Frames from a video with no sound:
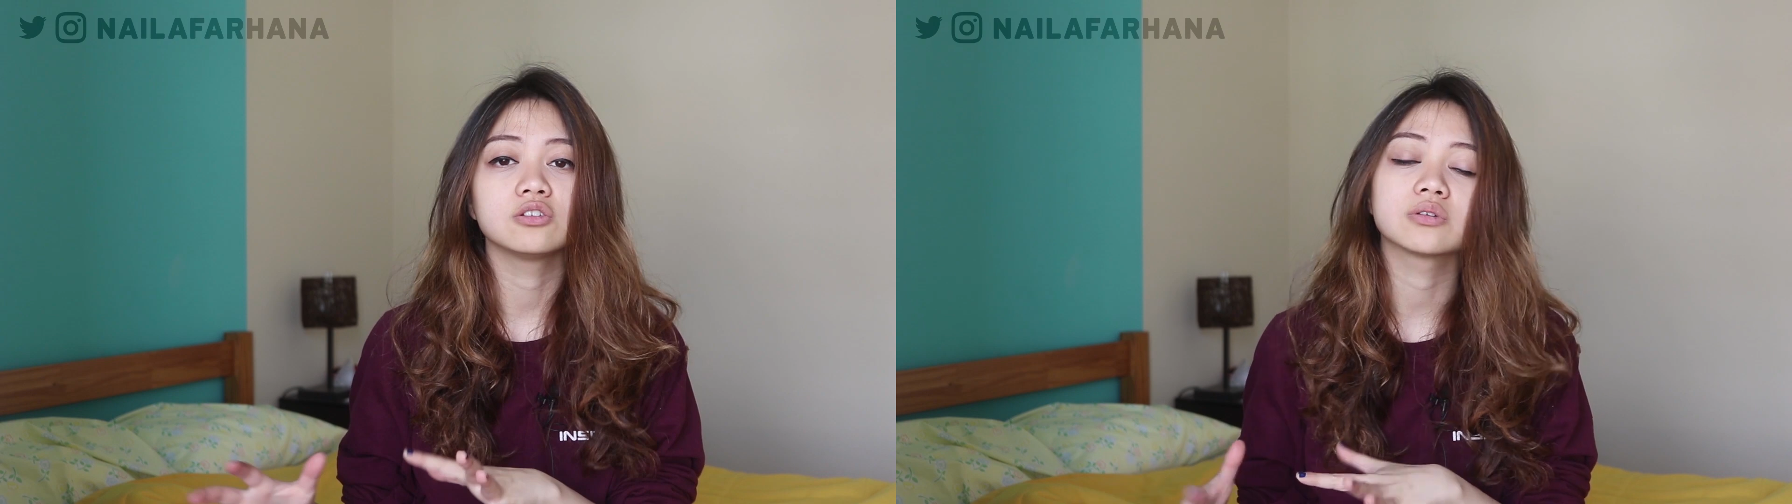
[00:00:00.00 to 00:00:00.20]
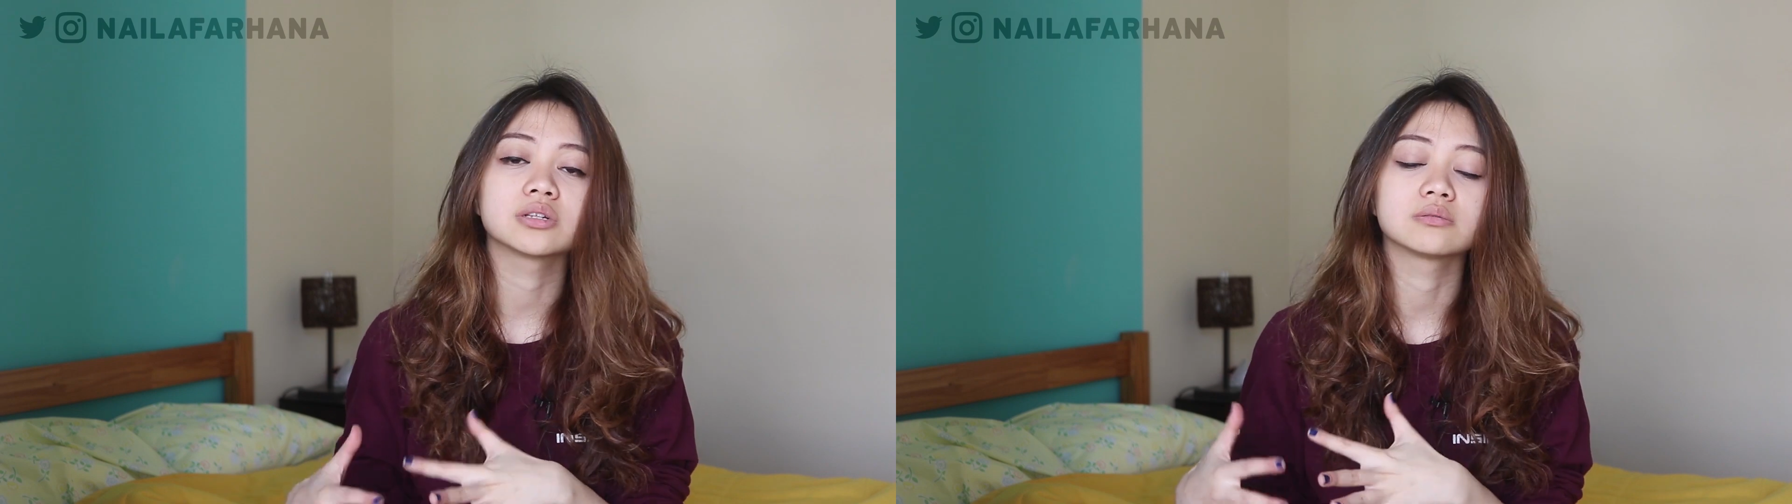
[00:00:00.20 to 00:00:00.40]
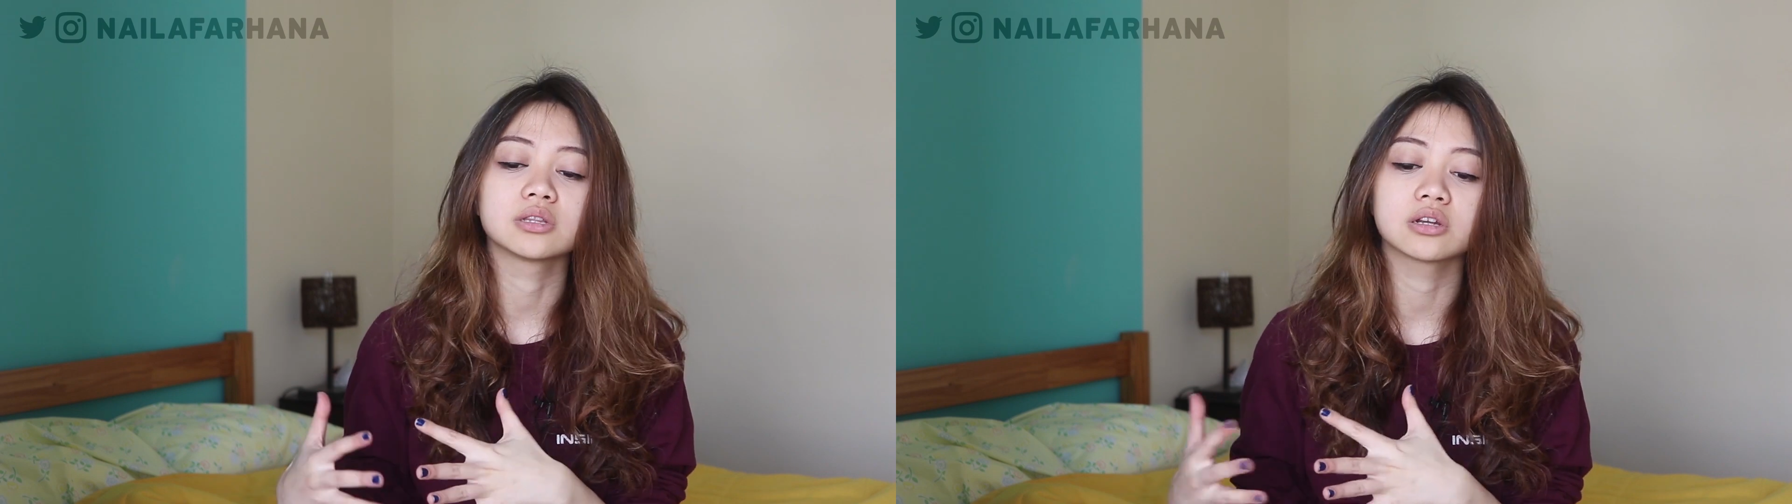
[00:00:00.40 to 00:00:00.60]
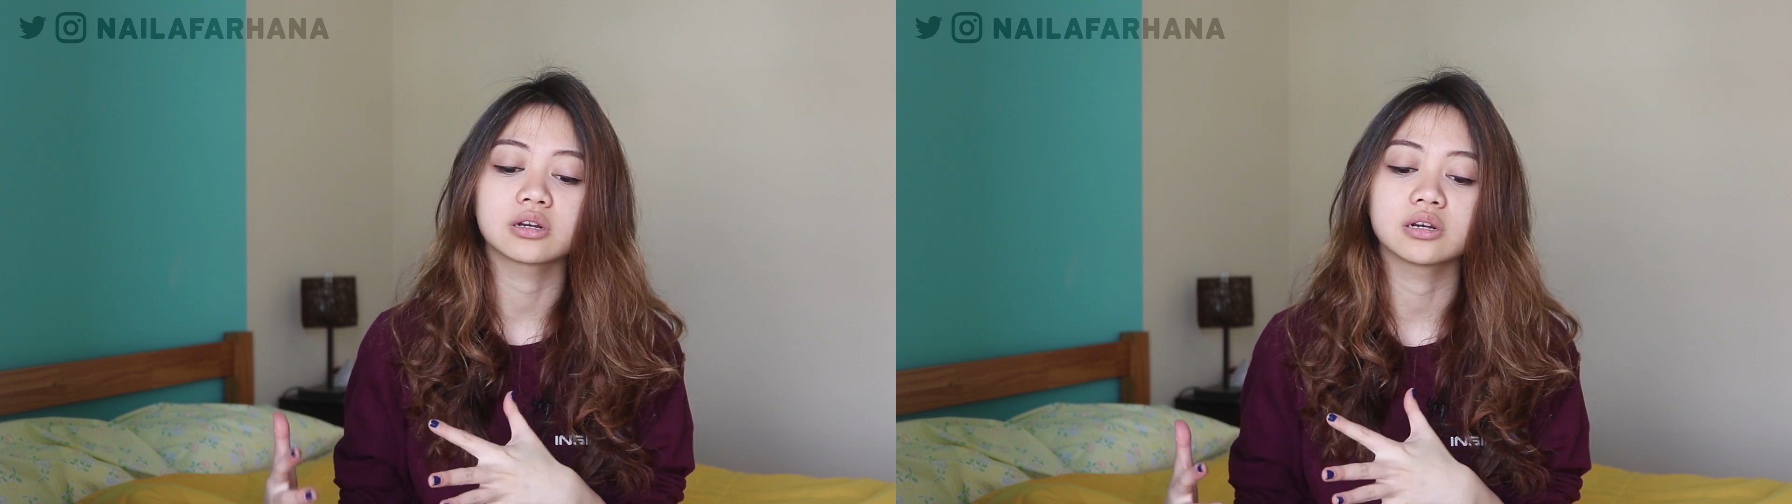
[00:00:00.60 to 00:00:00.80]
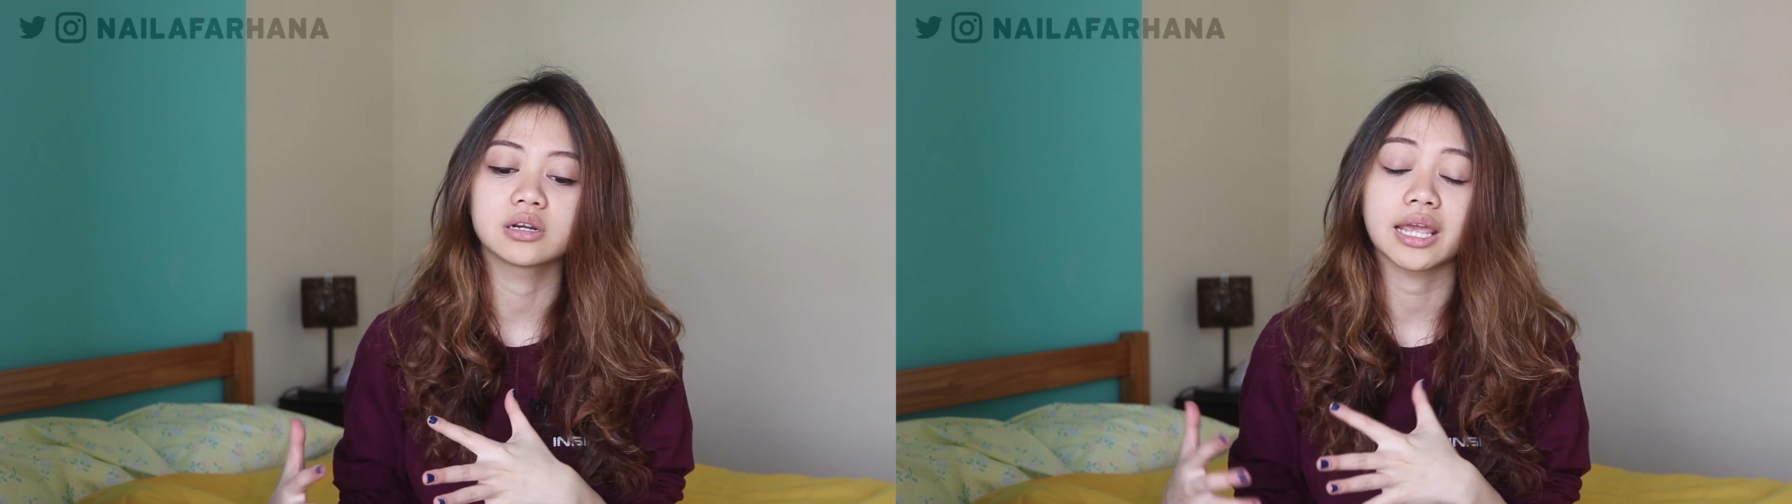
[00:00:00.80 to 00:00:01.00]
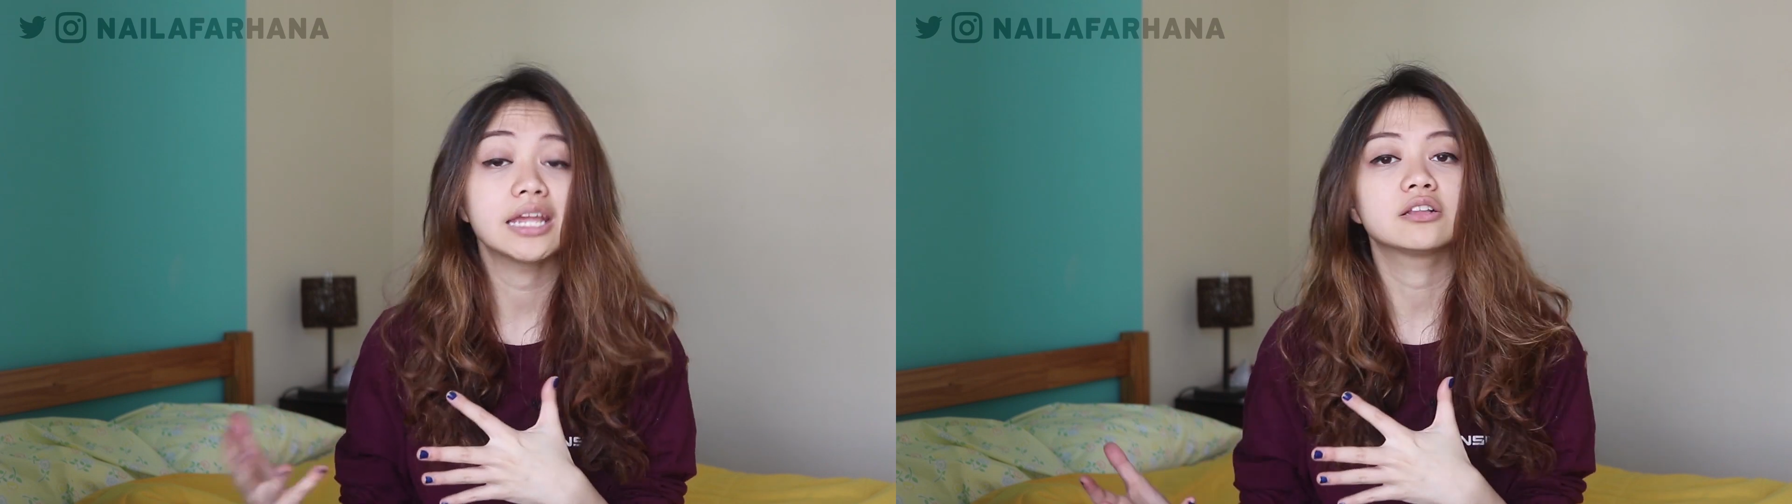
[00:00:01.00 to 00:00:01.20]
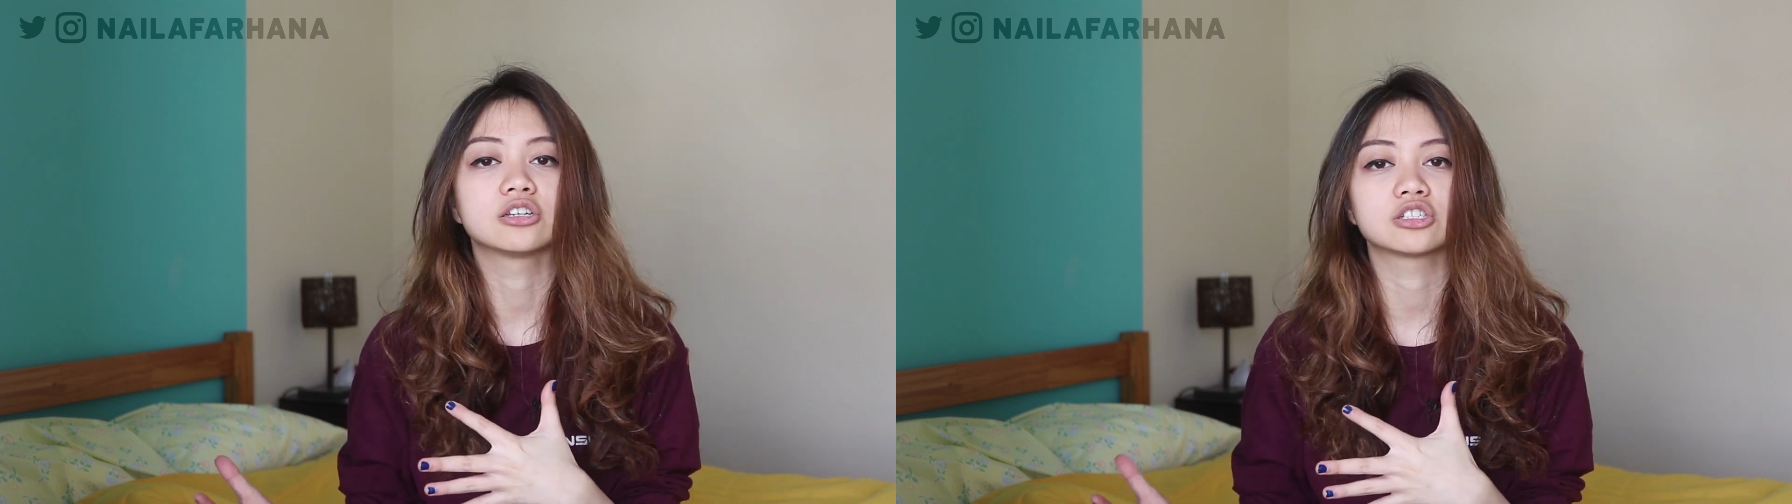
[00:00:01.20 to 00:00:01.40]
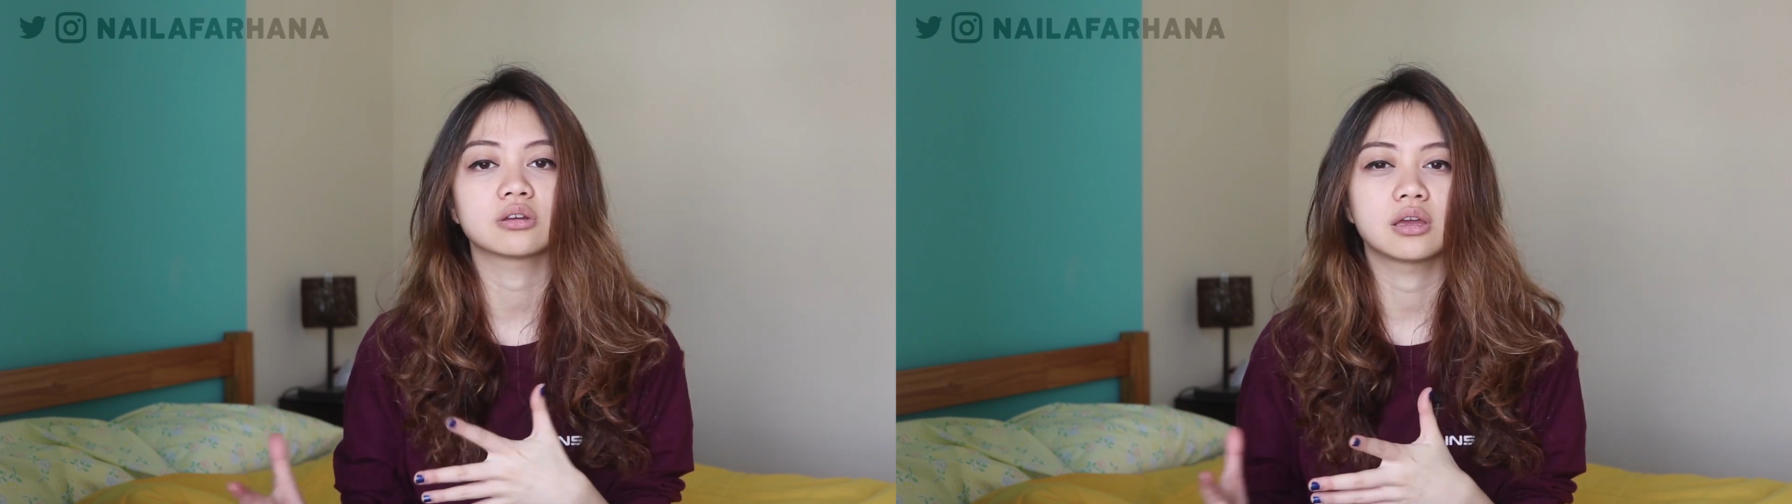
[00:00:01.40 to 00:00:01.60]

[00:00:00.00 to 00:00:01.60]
you can learn English